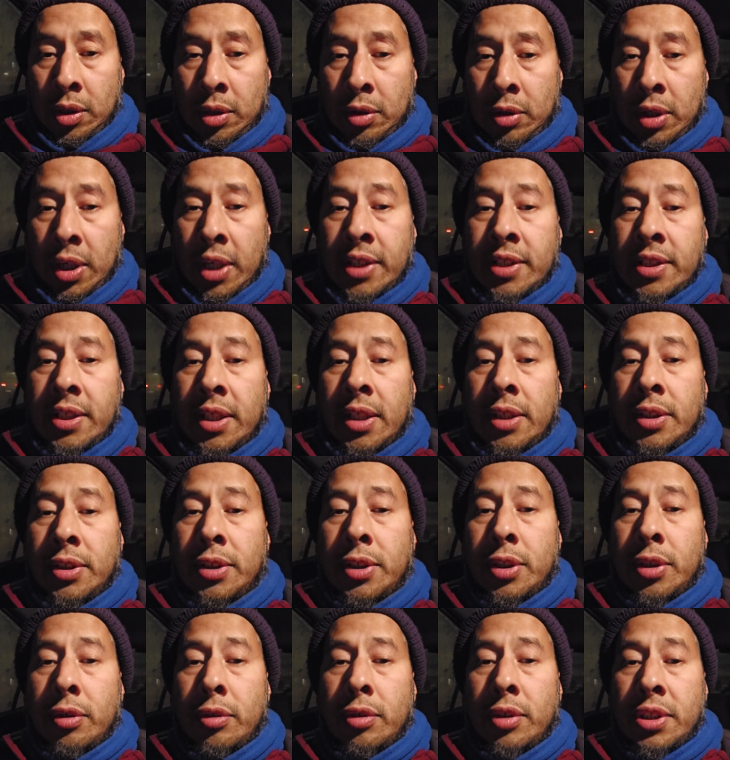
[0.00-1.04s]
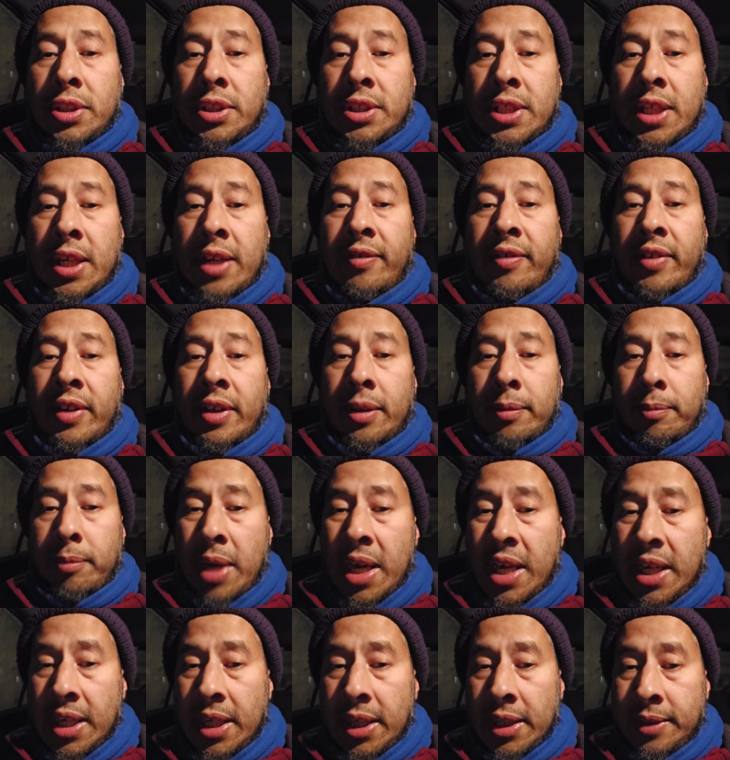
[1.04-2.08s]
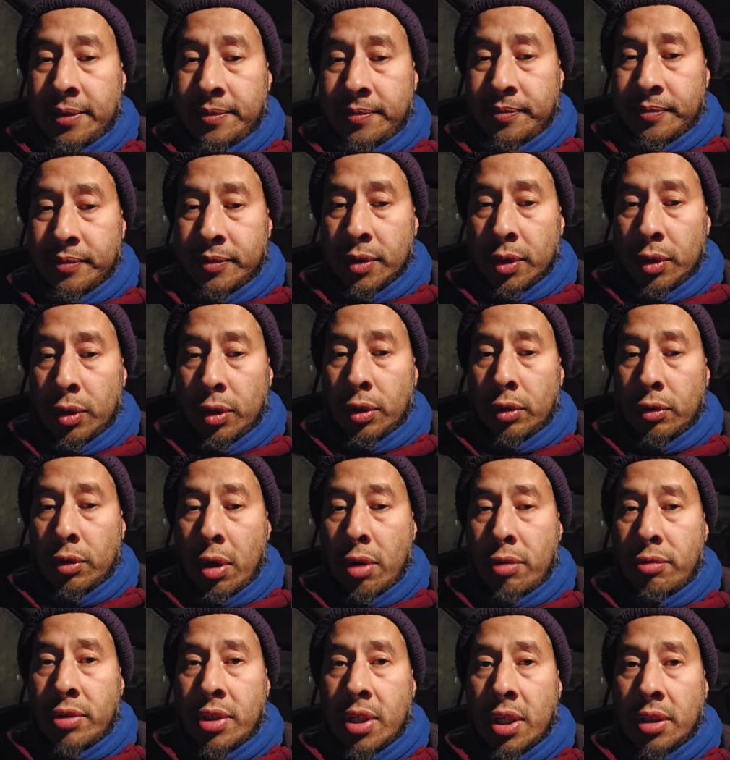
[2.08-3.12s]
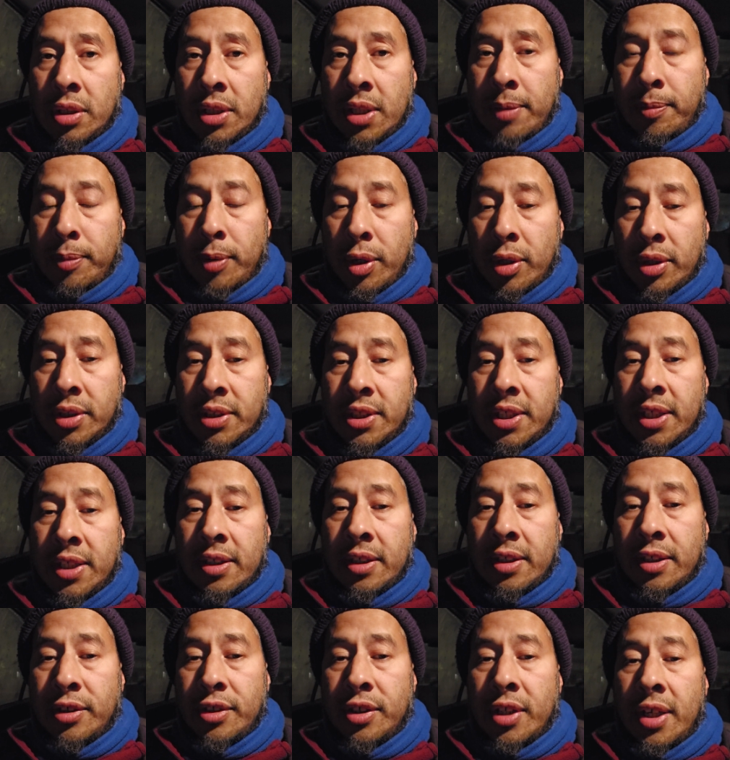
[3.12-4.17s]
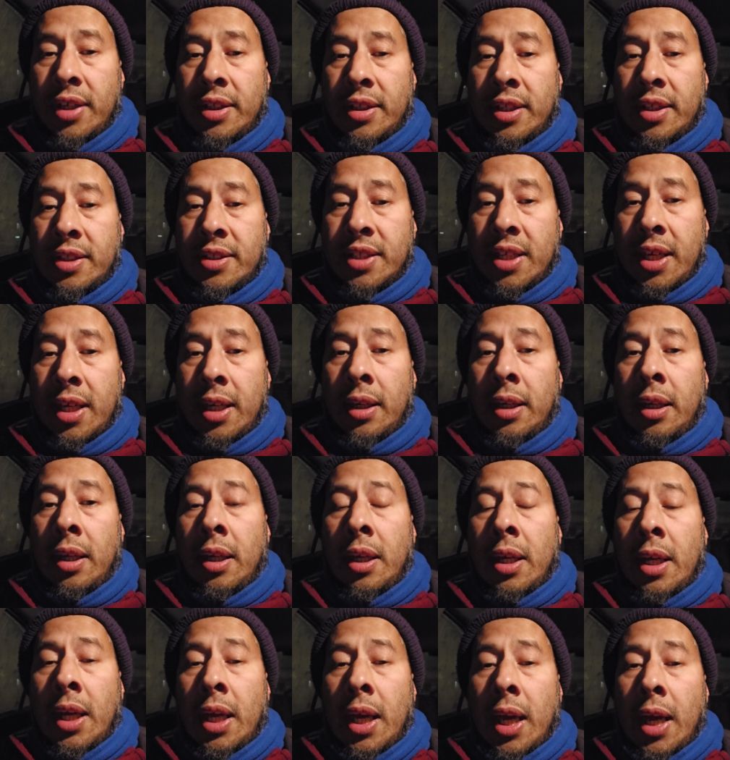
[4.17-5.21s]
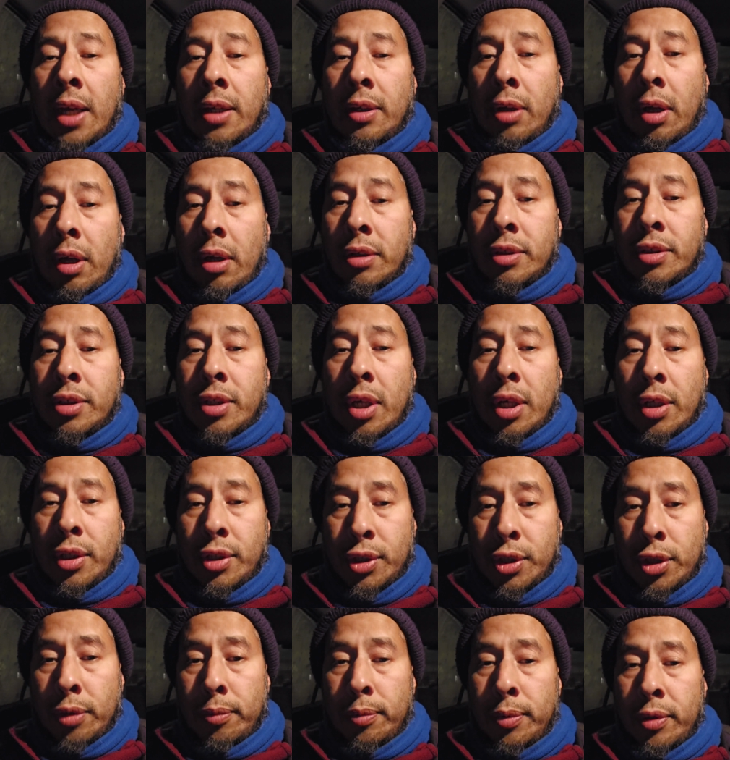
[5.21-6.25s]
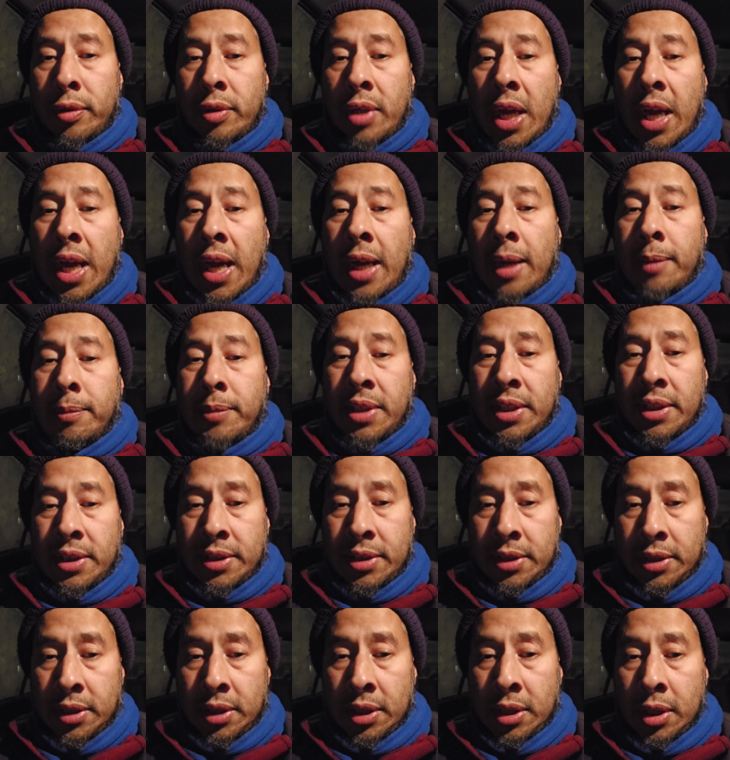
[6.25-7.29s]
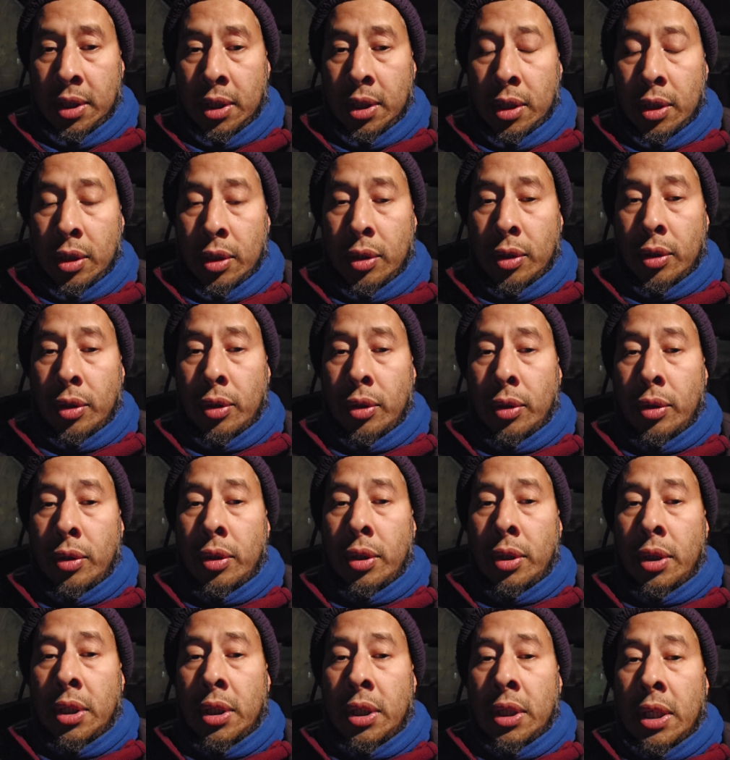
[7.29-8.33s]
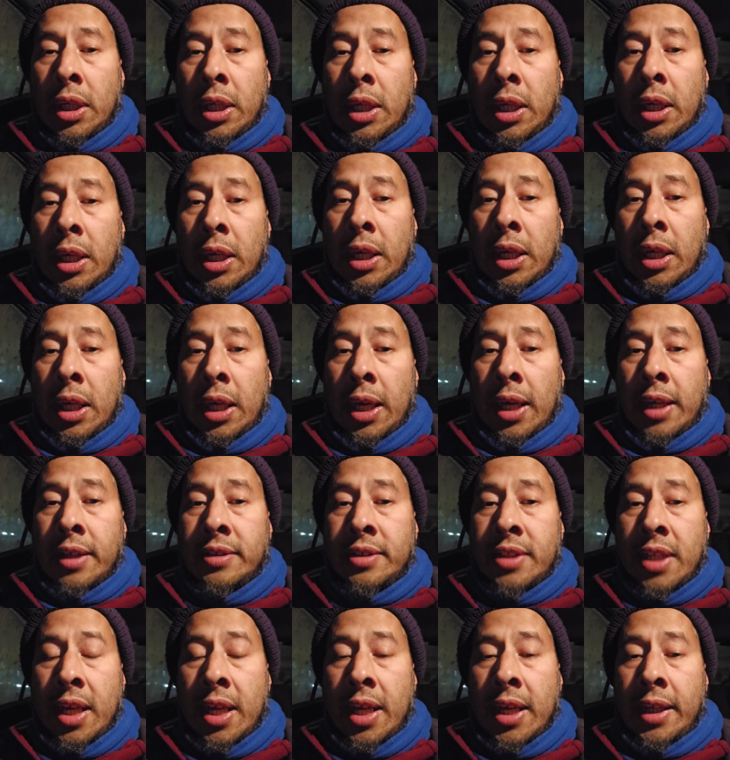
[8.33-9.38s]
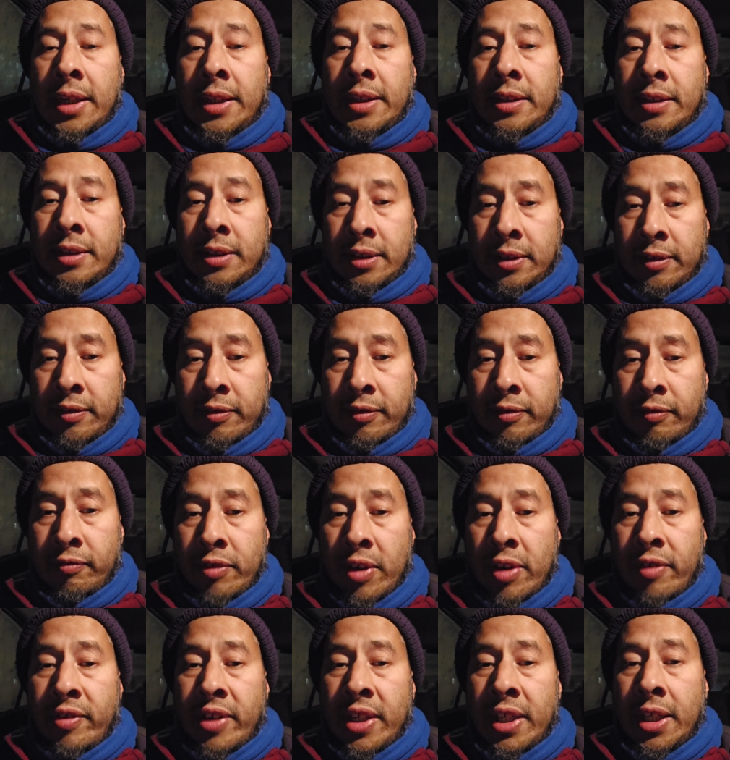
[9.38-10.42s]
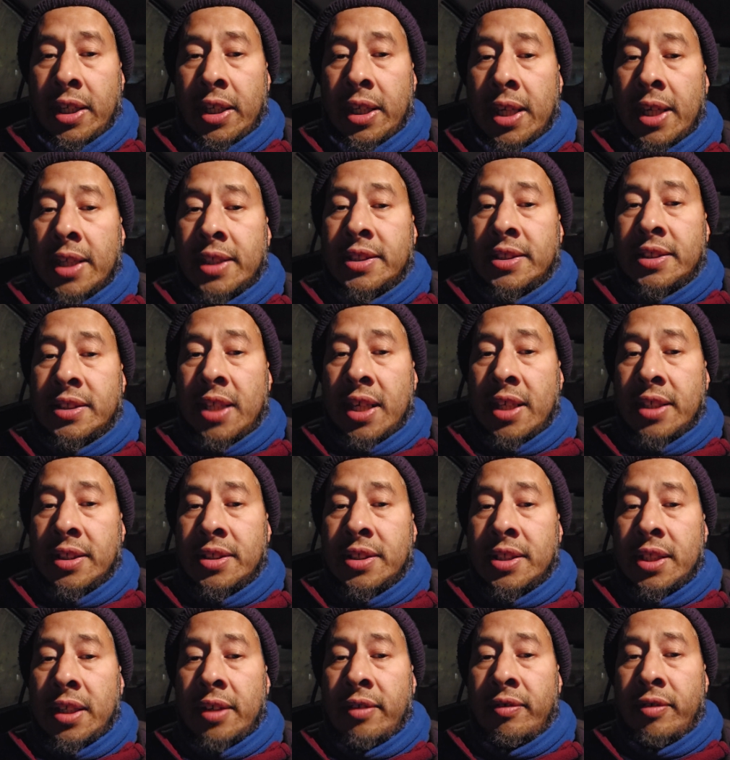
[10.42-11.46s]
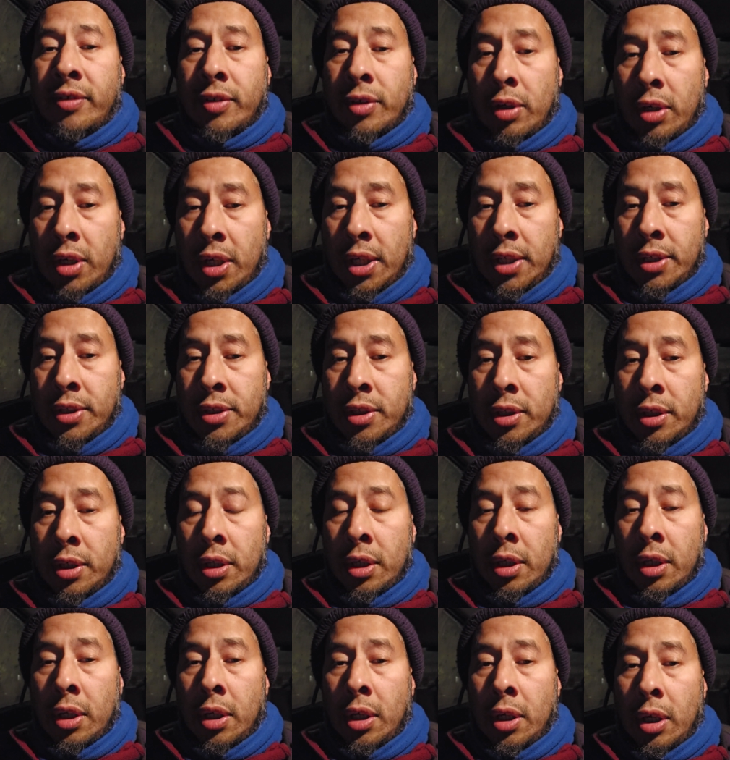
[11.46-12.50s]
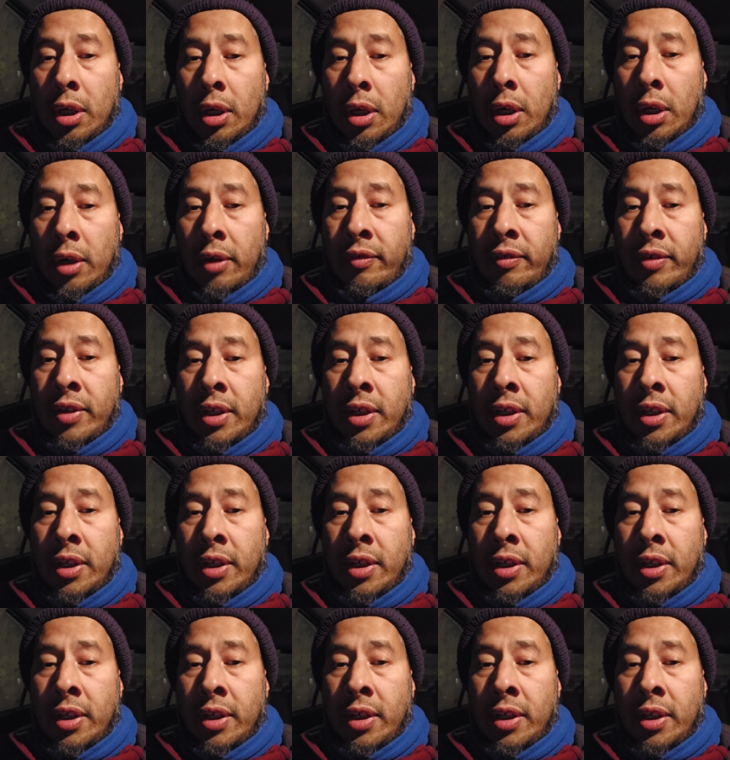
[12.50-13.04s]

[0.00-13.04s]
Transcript: listen to Stephen Meyer, who wrote the book Signature in the Cell, and also Subur Ahmed, who has a very extensive knowledge of